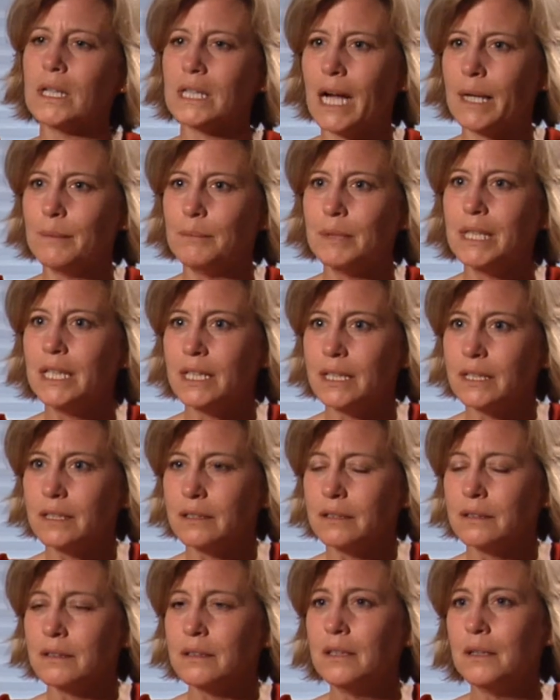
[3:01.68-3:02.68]
i'm
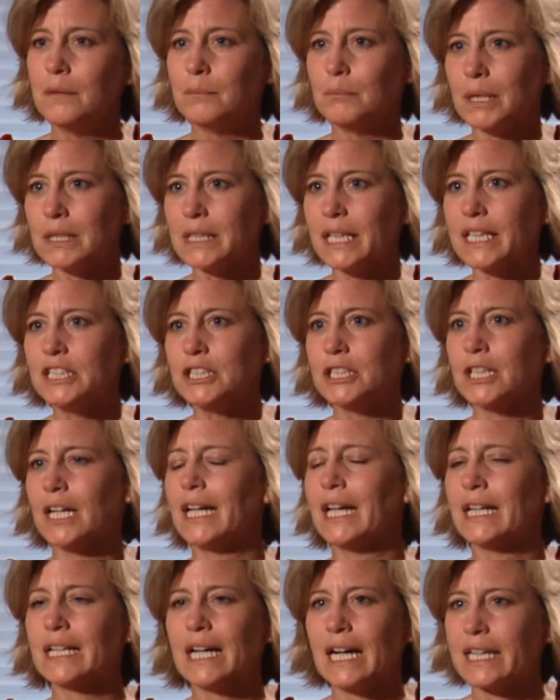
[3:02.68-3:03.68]
in malaysia
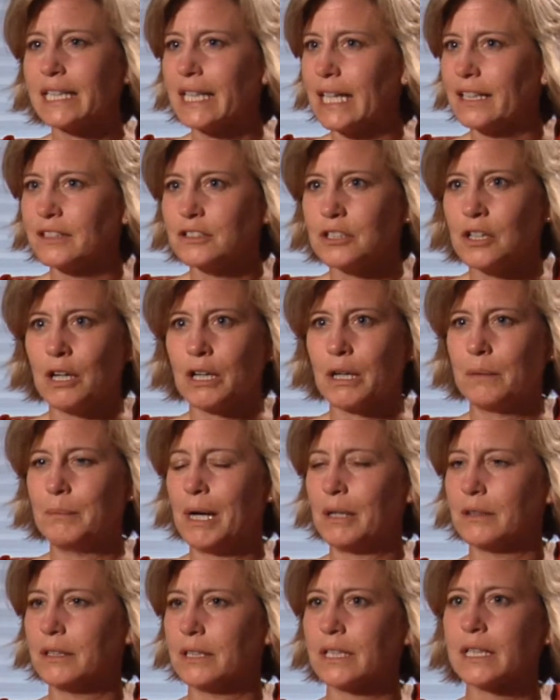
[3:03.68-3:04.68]
and i can't talk
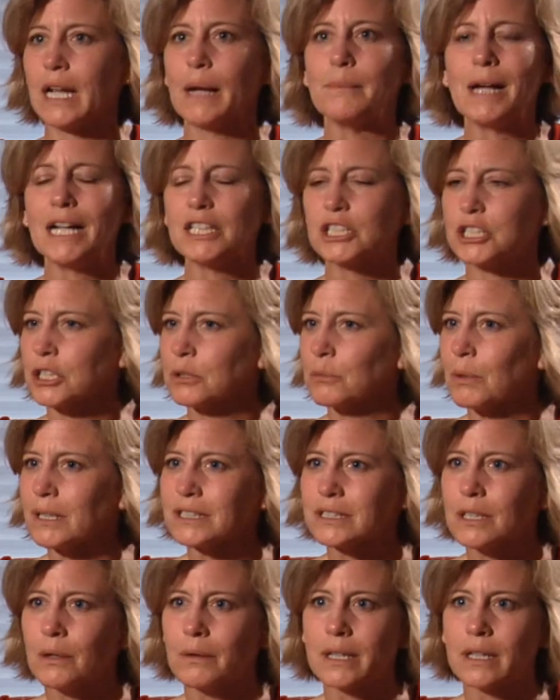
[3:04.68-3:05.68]
about it and i'm not sure
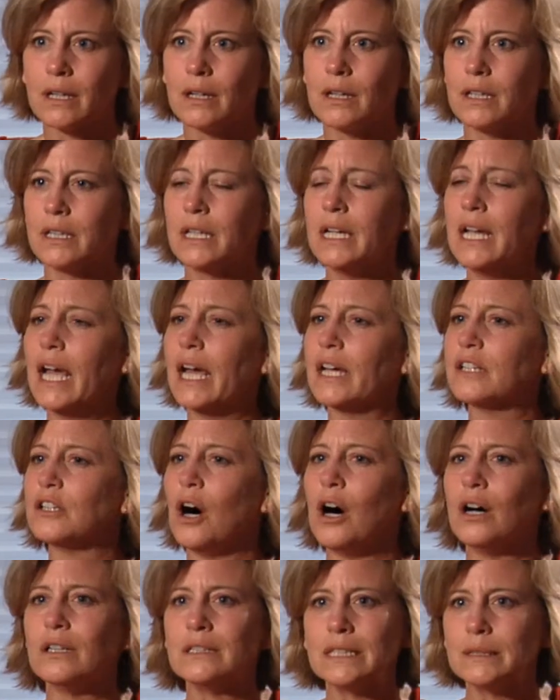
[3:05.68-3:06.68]
what's going on and
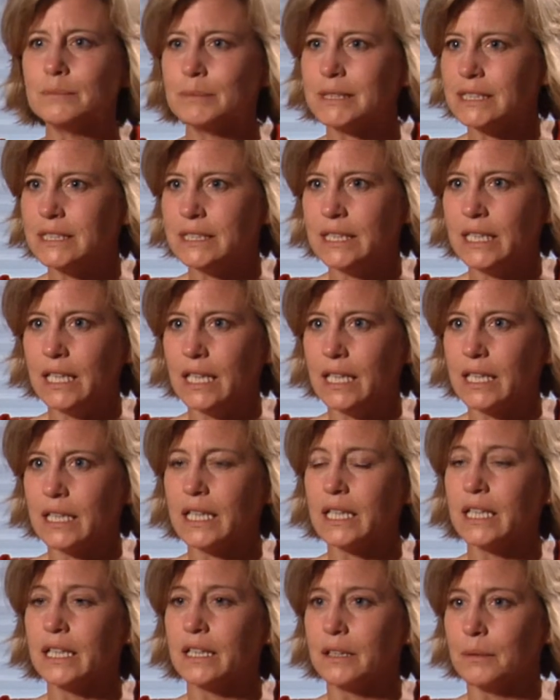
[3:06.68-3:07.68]
all i'm seeing
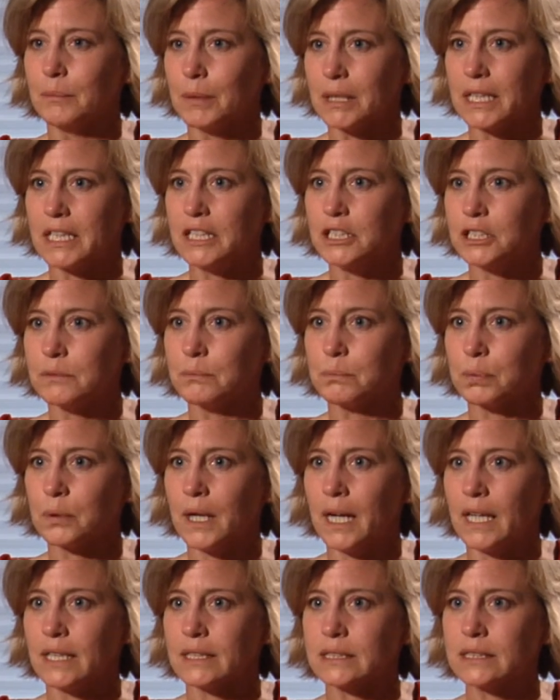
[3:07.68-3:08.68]
in the malaysian
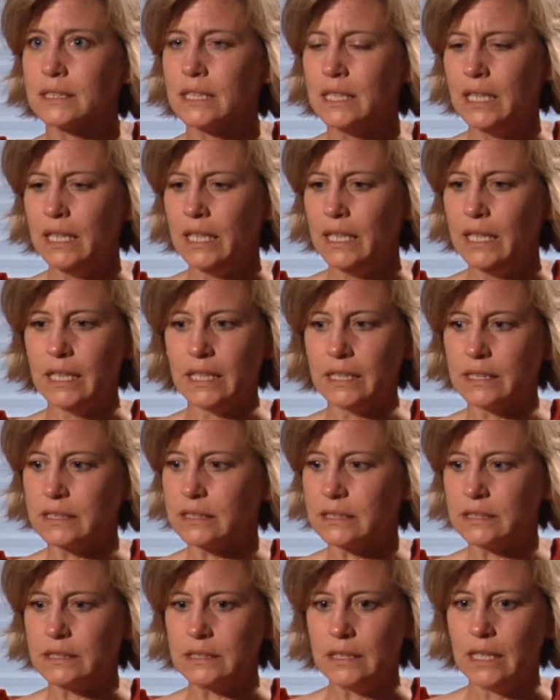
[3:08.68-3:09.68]
press
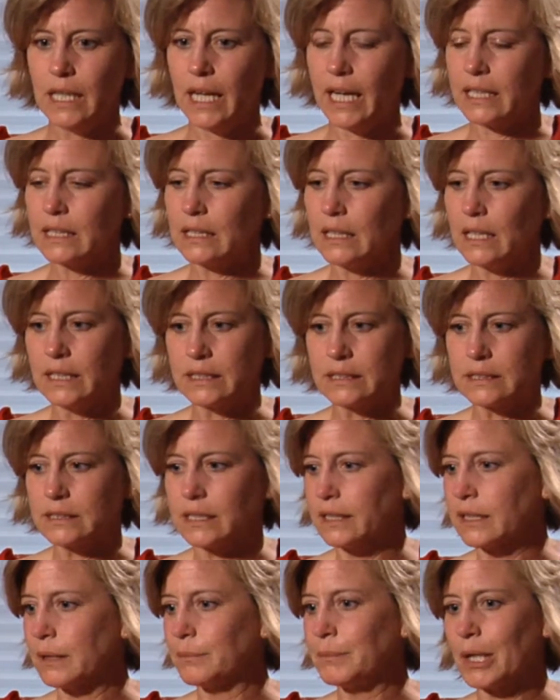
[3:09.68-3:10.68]
is headlines
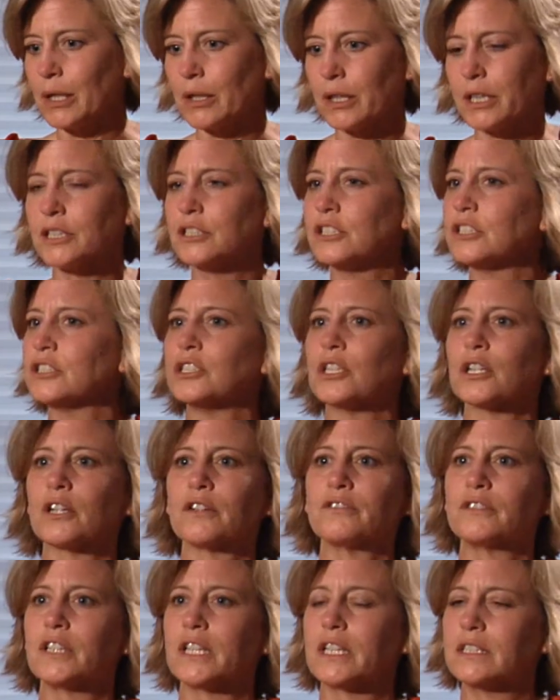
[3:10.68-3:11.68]
like america
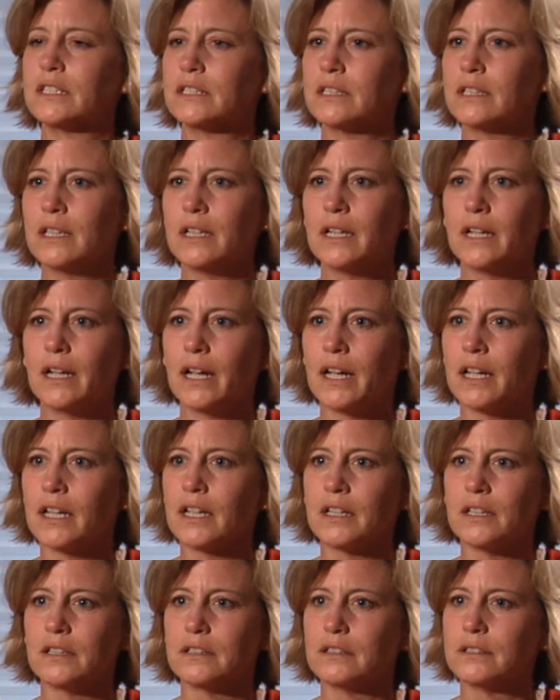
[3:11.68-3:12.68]
deserved it
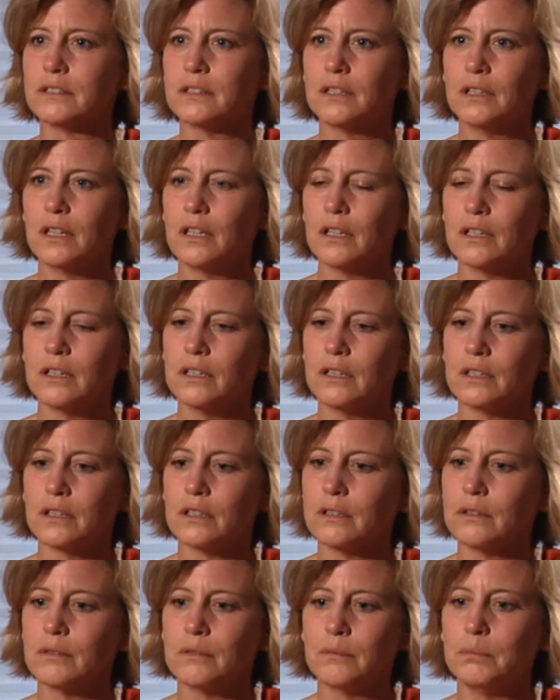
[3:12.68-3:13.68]
and
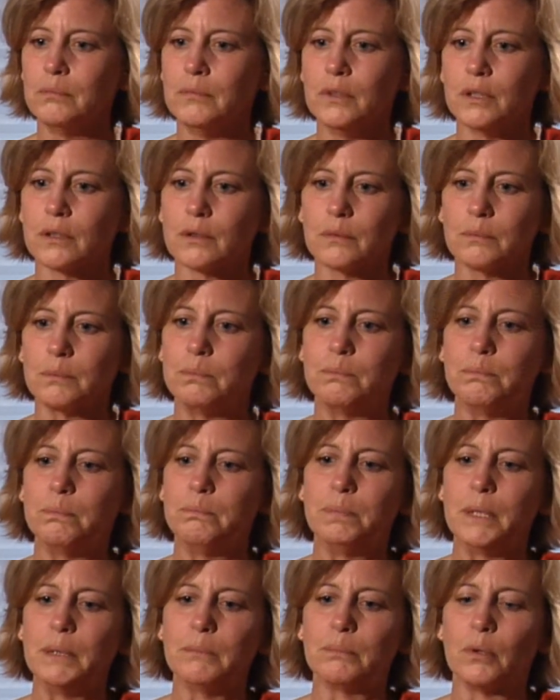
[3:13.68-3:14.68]
you know
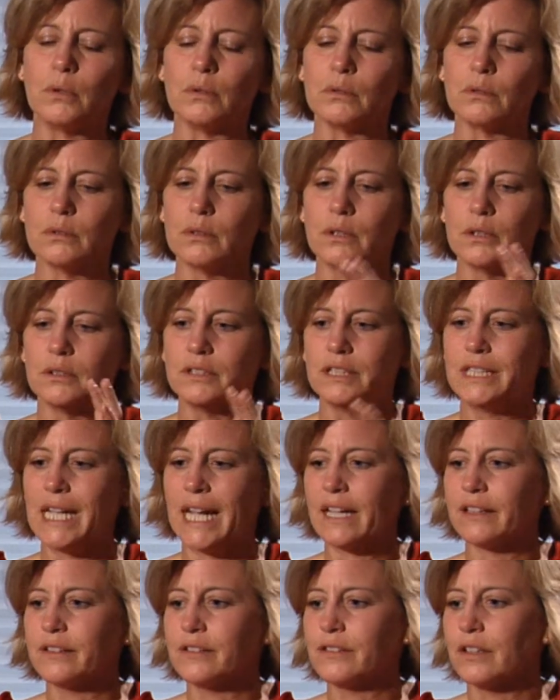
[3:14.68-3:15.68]
people uh,
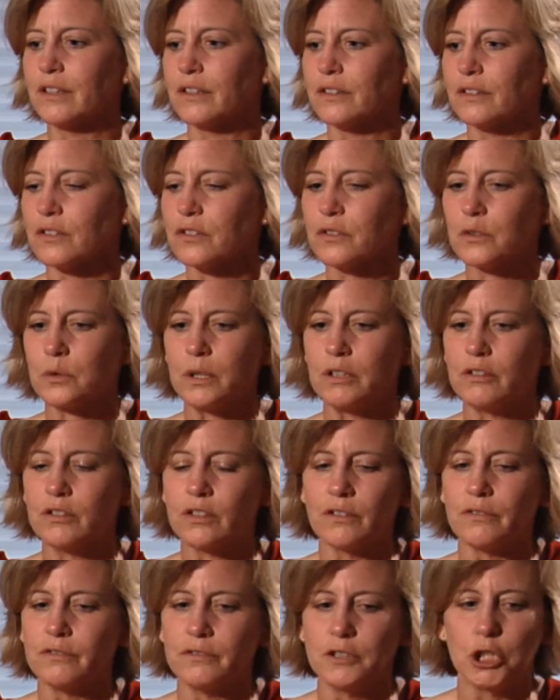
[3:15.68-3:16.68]
dancing in the streets
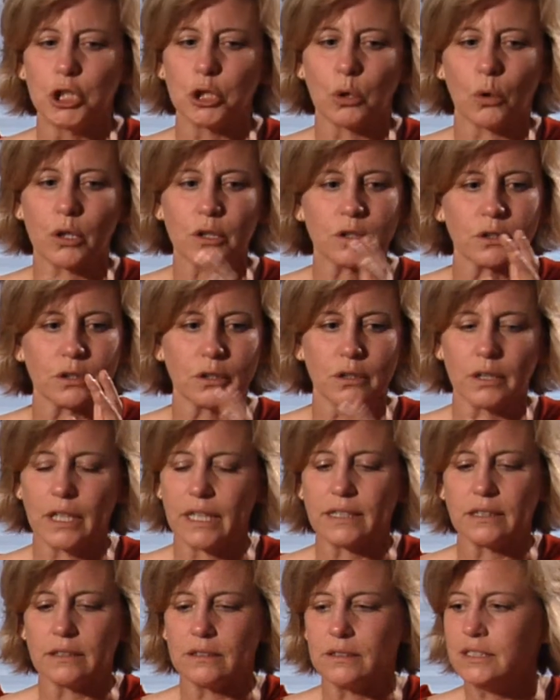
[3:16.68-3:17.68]
of jordan
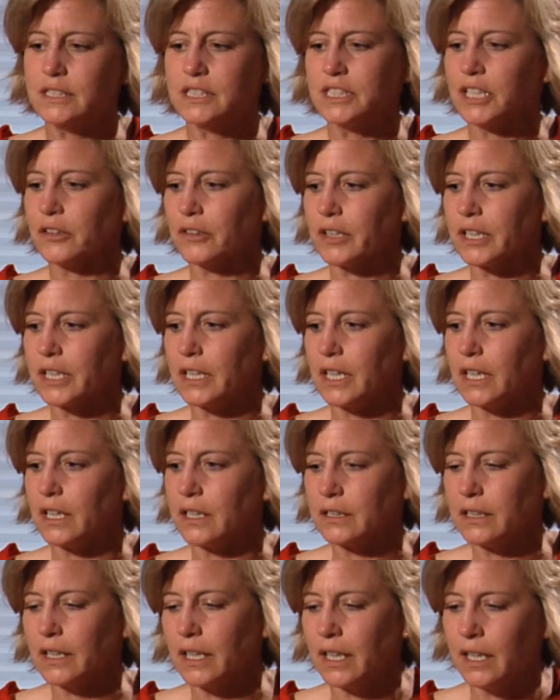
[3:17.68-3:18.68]
and
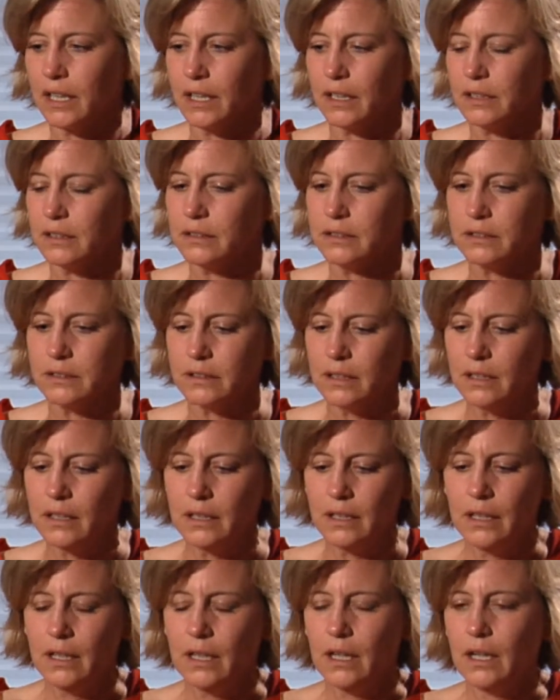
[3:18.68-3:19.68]
syria and
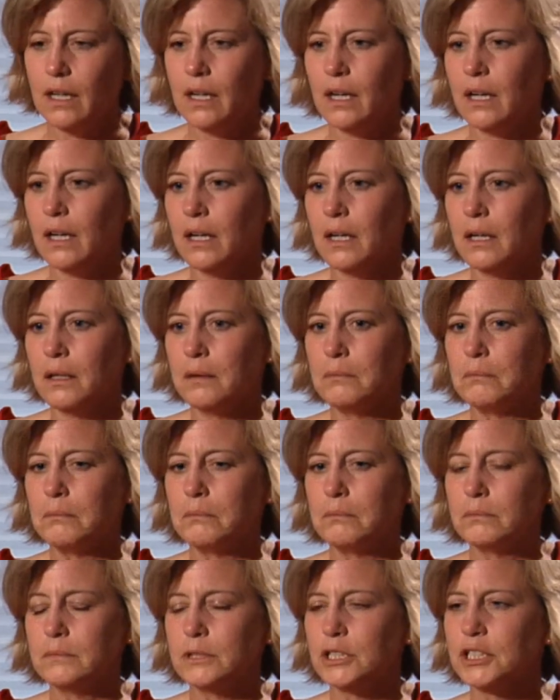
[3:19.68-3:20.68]
um,
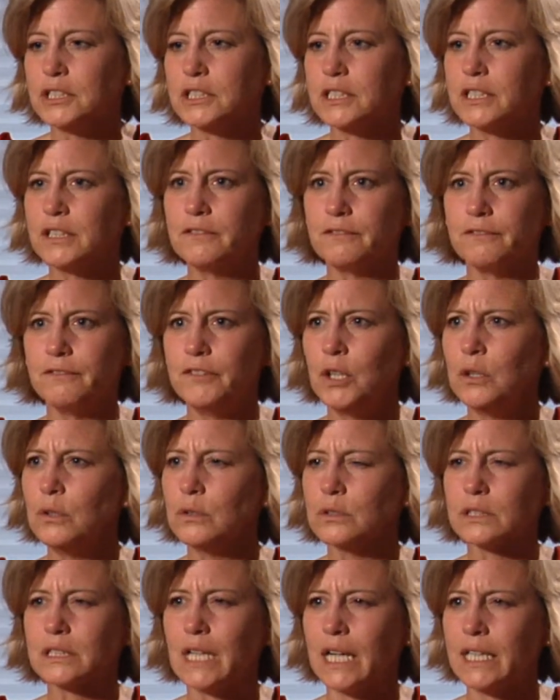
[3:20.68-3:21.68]
just
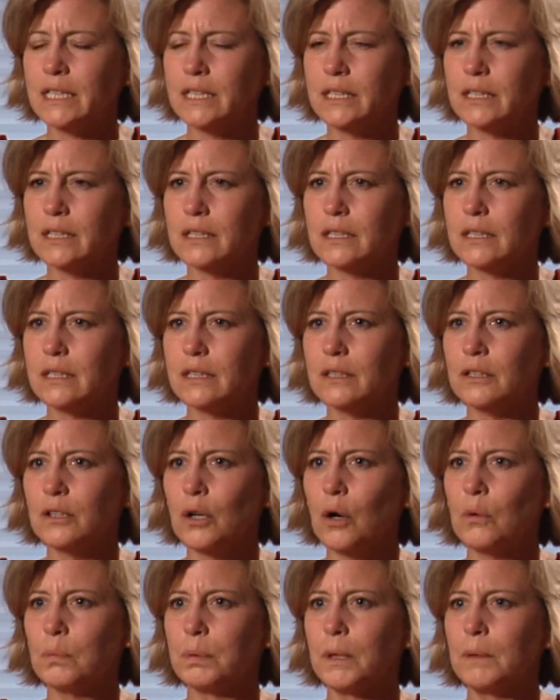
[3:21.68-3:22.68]
confused. I didn't
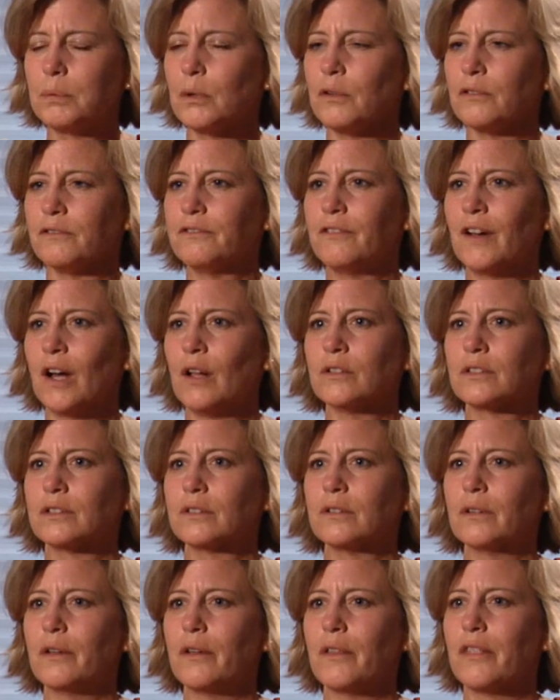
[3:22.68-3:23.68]
know people felt
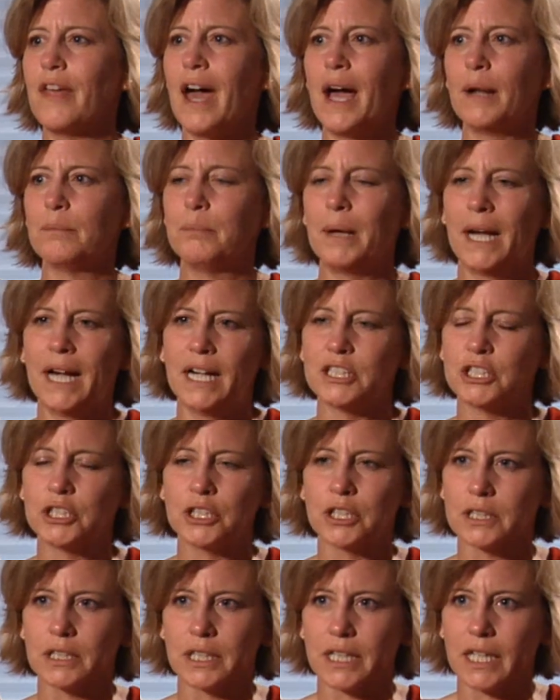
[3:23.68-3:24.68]
that
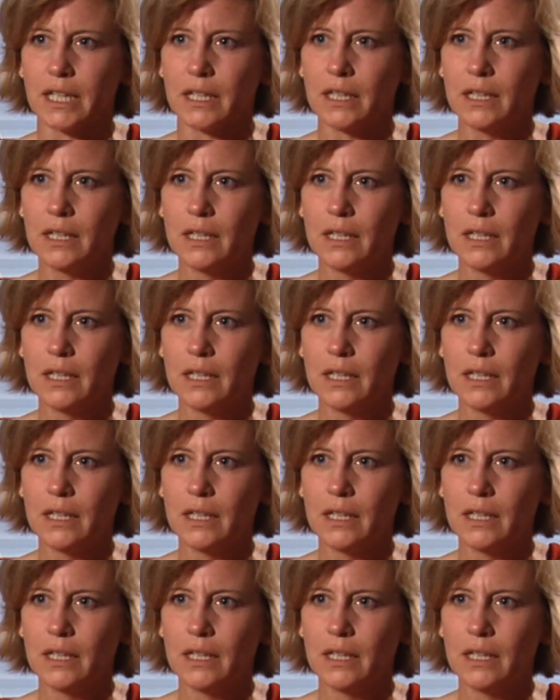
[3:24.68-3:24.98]
passionately